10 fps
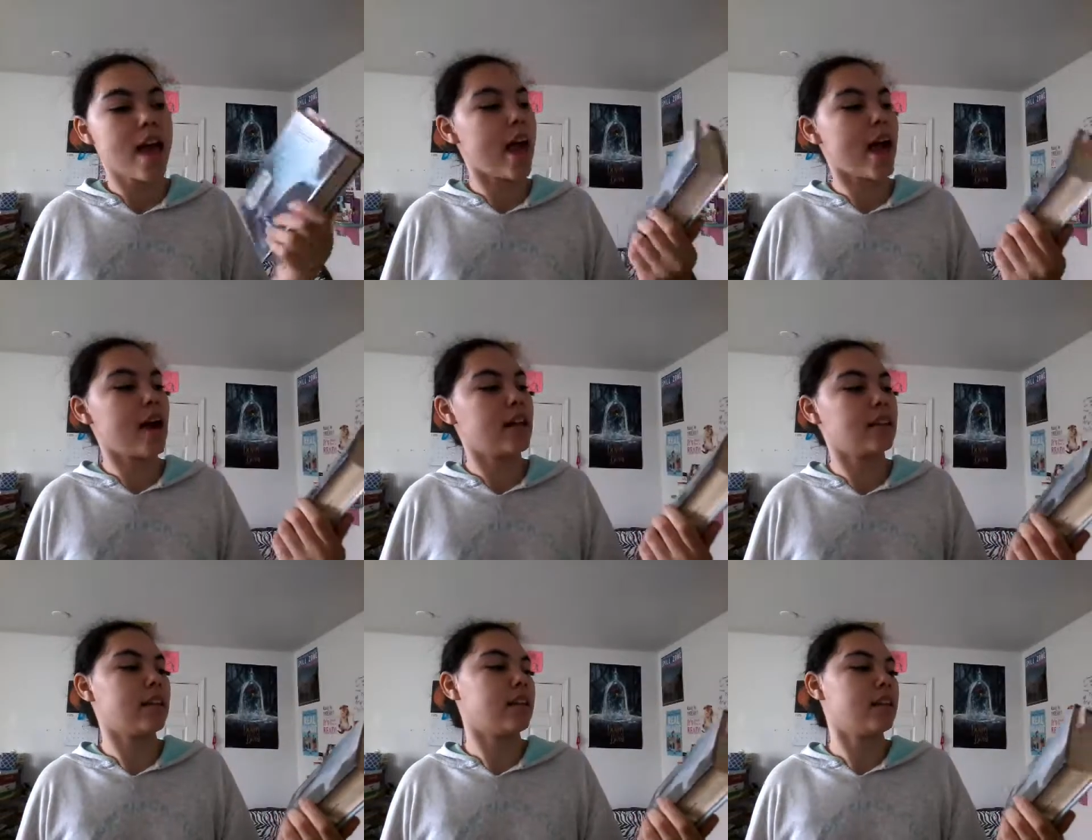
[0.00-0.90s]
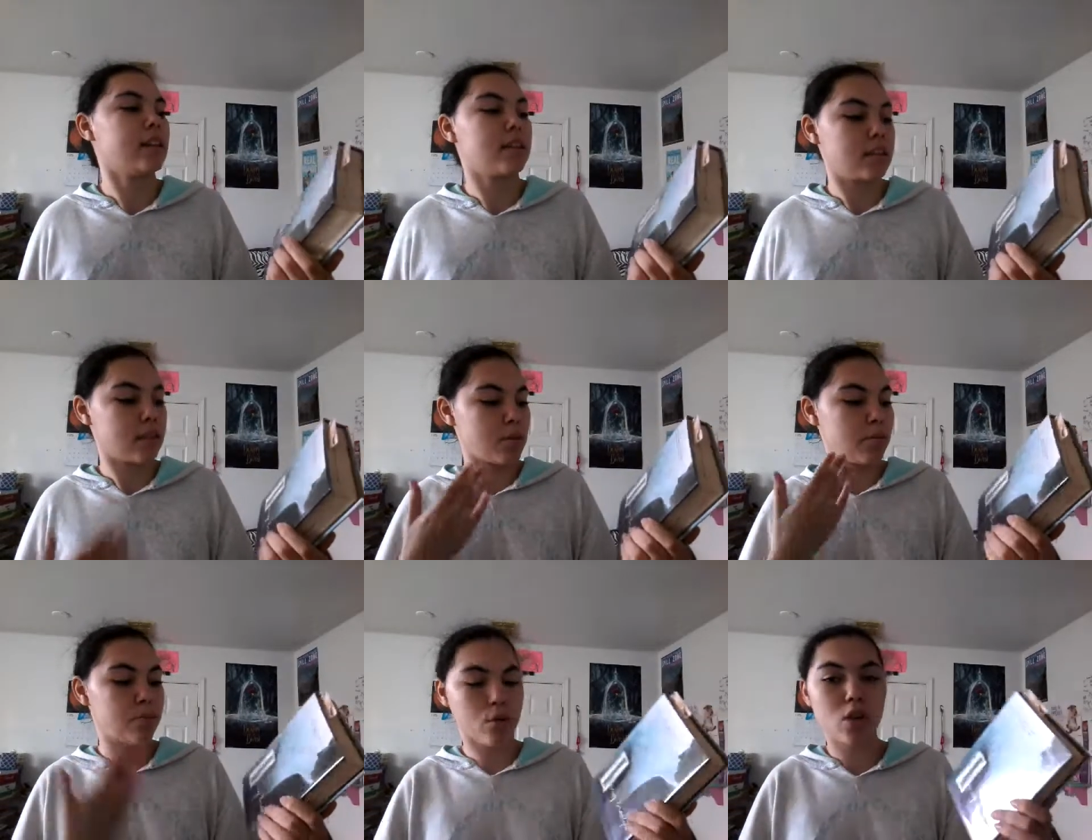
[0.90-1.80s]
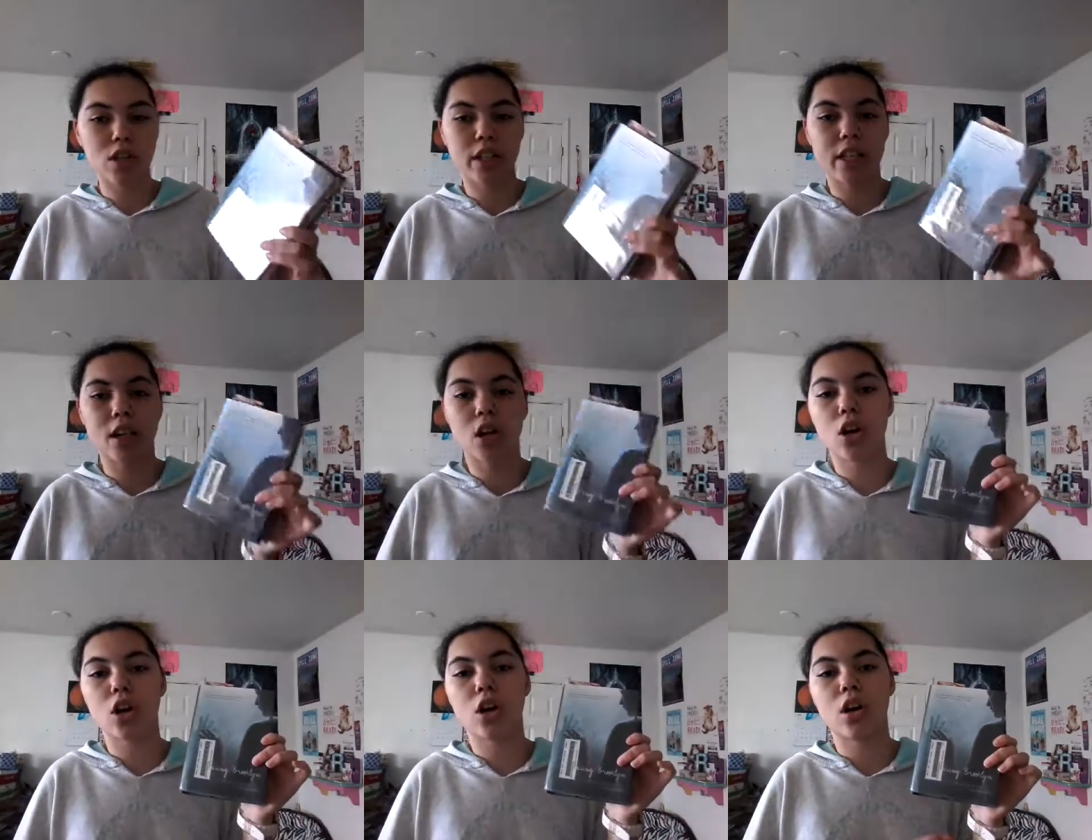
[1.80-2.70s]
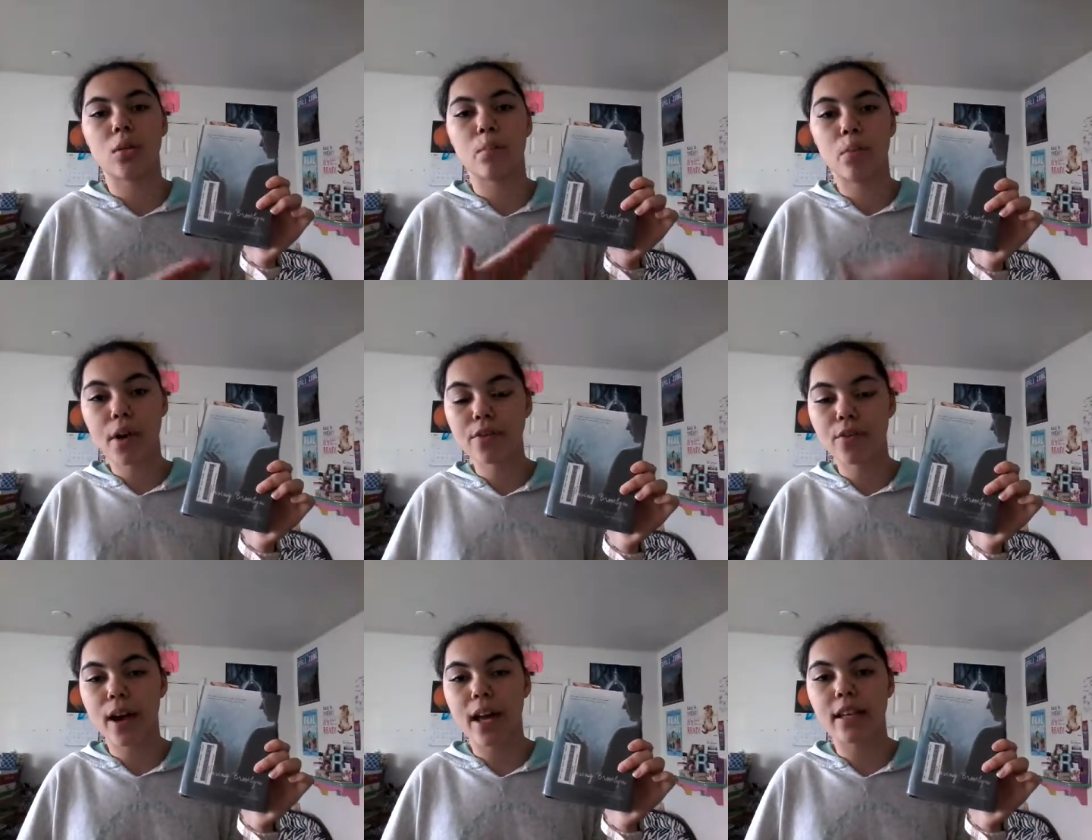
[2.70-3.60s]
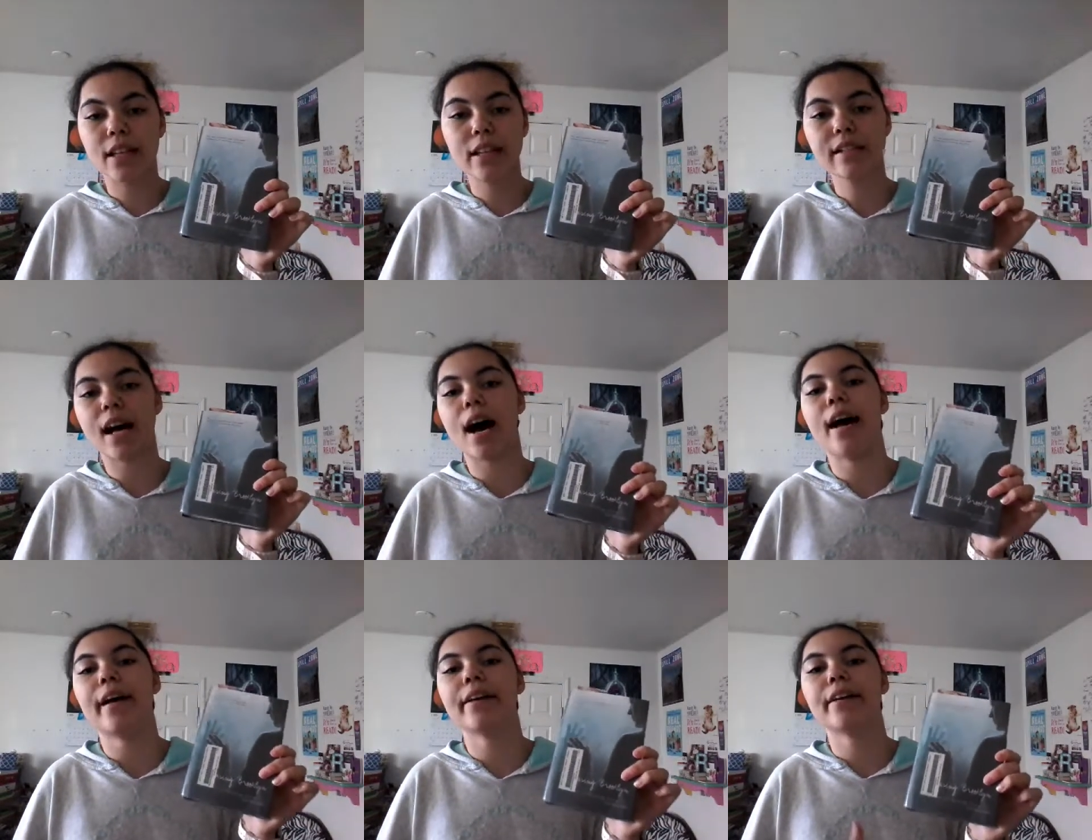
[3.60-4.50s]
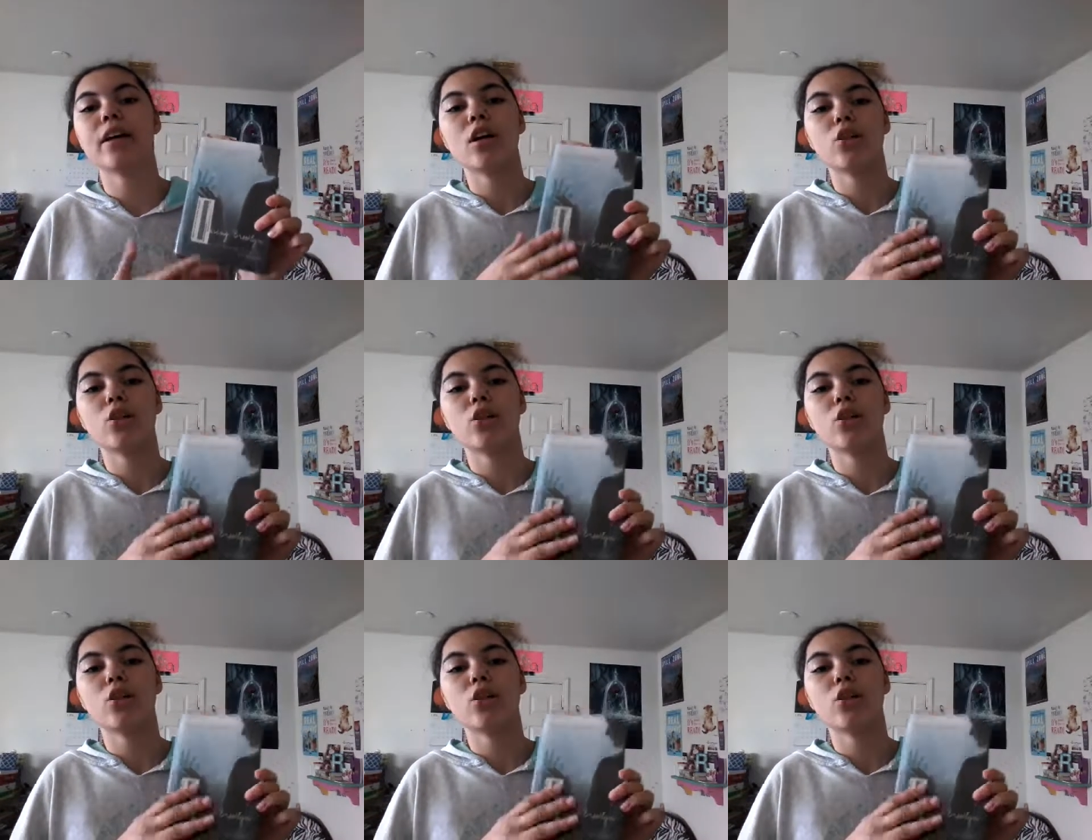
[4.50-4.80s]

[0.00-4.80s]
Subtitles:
And the Brooklyn, her boyfriend, he died,